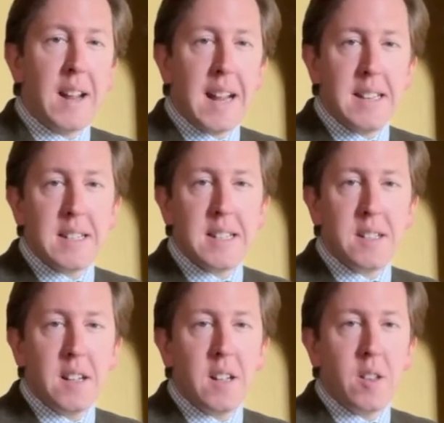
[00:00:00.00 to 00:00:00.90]
ended,
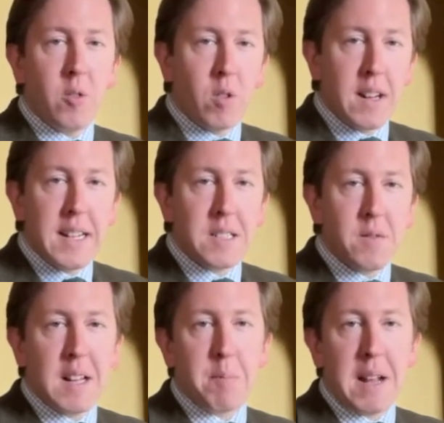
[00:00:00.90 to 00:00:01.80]
the release of
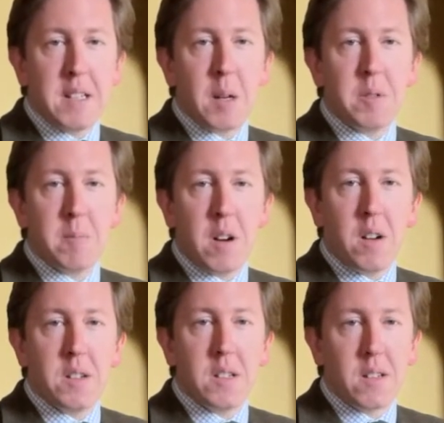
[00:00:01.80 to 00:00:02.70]
that pent-up
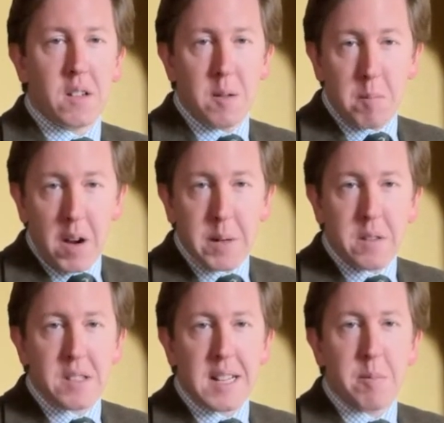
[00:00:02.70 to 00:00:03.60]
demand, combined with the
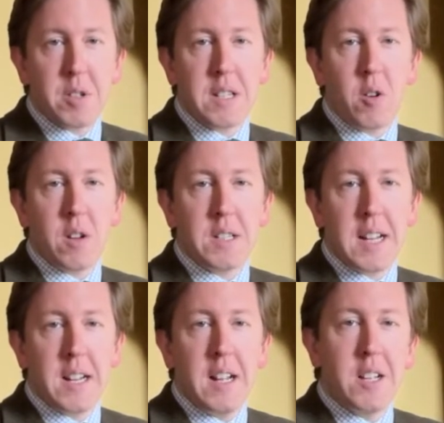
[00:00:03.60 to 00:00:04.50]
stamp duty
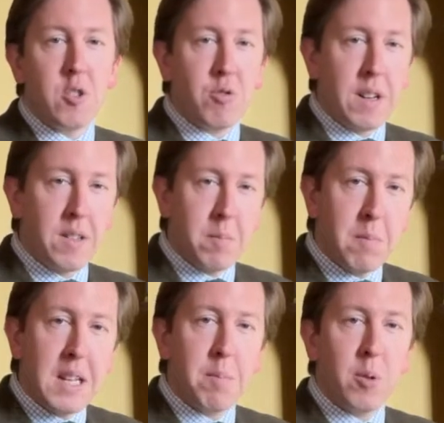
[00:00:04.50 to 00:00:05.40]
holiday, triggered the
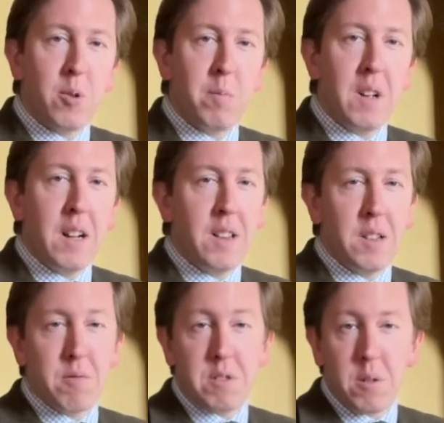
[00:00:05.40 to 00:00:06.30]
mini-boom that
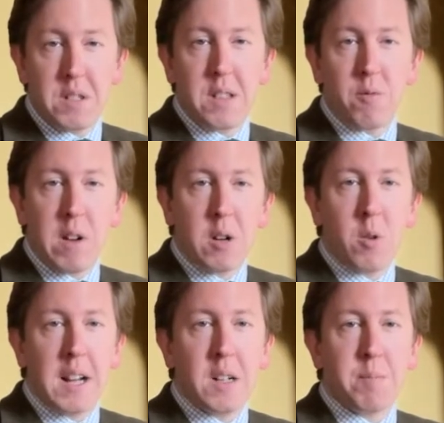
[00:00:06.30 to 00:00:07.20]
has resulted in the
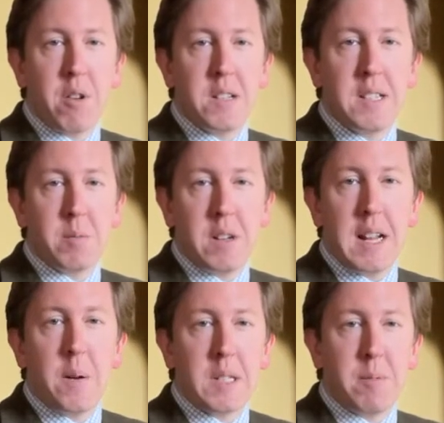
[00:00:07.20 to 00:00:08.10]
record house prices we are
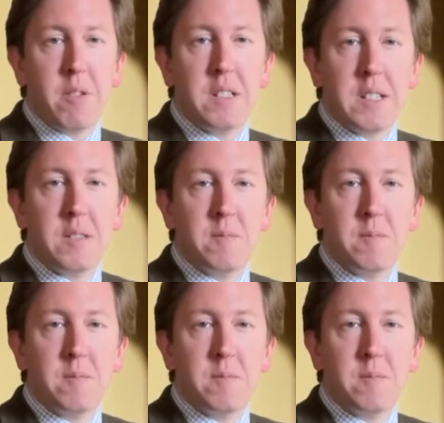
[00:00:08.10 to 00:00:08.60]
now experiencing.